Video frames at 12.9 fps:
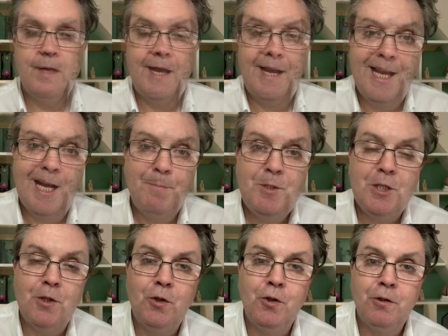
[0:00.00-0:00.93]
I
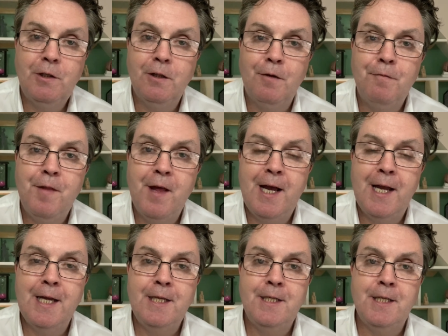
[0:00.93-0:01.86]
absolutely love that
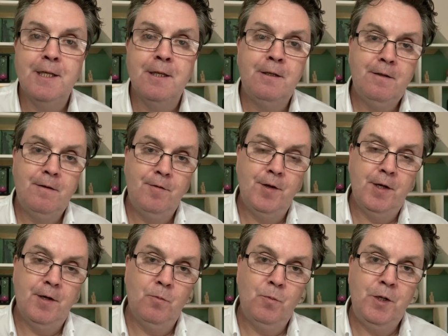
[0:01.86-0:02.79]
idea
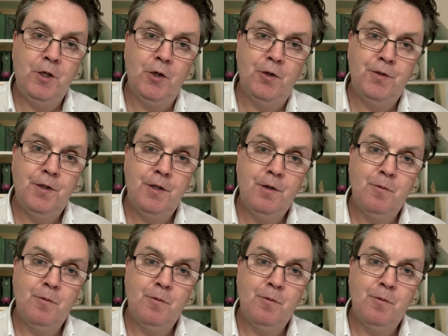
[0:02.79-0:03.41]
that we could